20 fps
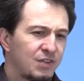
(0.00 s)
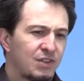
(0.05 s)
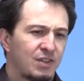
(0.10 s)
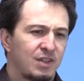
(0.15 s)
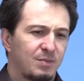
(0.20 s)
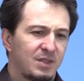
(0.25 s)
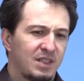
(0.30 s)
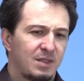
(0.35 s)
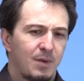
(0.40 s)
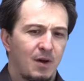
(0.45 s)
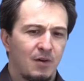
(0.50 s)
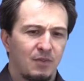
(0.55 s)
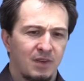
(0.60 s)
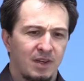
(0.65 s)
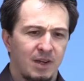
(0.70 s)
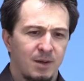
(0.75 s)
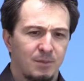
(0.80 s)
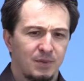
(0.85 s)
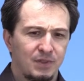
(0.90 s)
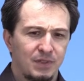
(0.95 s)
talk a bit about
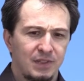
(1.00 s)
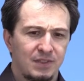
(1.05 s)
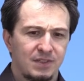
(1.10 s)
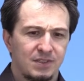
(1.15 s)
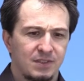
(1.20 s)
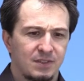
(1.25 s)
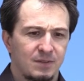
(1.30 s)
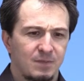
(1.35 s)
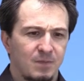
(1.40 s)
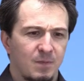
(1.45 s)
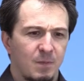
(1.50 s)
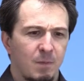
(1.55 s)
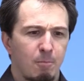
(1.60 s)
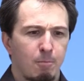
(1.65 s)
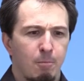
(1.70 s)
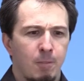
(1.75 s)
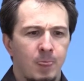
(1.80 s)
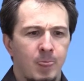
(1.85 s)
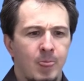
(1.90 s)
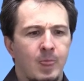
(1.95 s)
the companies.
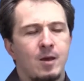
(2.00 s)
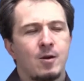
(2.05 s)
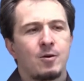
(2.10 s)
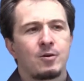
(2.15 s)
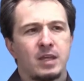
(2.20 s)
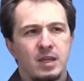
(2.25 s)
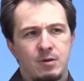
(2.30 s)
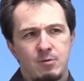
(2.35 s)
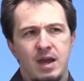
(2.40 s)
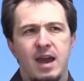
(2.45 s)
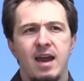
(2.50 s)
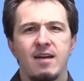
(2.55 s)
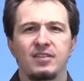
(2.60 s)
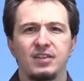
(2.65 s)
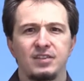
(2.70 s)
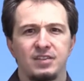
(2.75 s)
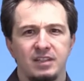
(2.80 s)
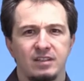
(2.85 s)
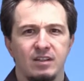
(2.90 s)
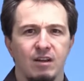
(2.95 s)
Okay, we
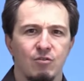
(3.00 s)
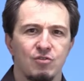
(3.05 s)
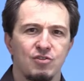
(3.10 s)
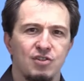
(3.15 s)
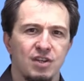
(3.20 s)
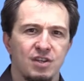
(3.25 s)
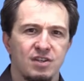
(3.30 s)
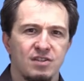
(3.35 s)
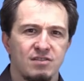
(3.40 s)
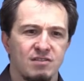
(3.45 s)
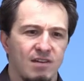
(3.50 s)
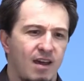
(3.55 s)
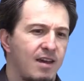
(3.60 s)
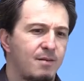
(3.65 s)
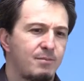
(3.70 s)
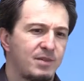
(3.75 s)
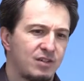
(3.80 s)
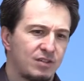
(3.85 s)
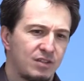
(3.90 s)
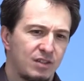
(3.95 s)
have the technologies
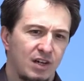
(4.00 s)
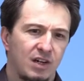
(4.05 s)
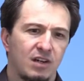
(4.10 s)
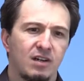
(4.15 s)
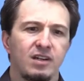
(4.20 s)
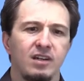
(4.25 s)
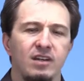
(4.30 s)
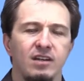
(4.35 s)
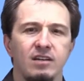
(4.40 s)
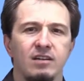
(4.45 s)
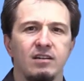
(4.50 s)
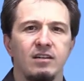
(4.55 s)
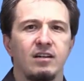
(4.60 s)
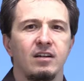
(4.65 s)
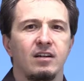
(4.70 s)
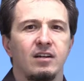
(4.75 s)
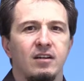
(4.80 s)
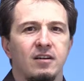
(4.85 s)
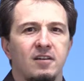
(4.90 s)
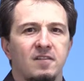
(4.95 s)
I mentioned earlier,
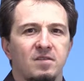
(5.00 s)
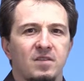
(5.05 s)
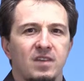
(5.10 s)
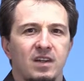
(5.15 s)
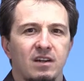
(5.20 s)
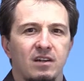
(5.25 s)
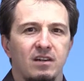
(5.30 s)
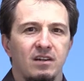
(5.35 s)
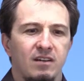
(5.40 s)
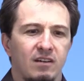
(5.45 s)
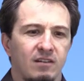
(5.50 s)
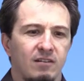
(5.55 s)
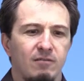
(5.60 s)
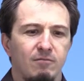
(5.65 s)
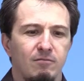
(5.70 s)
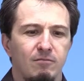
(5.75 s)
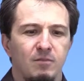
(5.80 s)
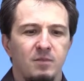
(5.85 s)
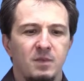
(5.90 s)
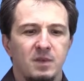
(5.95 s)

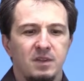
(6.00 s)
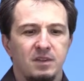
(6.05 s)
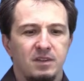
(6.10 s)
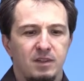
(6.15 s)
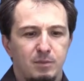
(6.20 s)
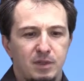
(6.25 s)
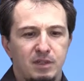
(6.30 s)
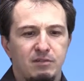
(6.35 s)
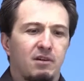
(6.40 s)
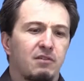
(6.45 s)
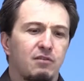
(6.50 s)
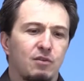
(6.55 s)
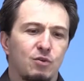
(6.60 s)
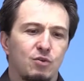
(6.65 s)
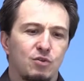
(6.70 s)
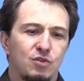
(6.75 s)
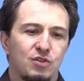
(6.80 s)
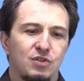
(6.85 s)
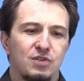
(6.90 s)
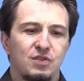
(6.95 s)
the big
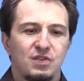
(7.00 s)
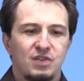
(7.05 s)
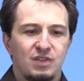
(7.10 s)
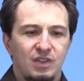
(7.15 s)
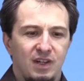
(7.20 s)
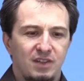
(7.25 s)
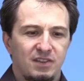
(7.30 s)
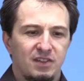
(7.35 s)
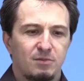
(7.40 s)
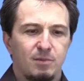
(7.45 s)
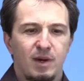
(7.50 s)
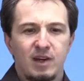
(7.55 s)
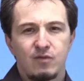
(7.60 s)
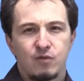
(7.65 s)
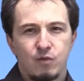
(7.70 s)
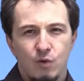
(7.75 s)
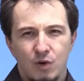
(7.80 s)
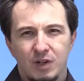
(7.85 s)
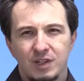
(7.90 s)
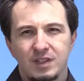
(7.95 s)
revolution started
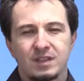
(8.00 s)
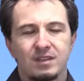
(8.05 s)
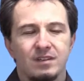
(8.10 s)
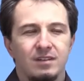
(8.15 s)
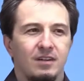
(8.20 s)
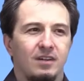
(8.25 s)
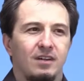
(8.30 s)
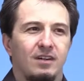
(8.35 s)
by Ford,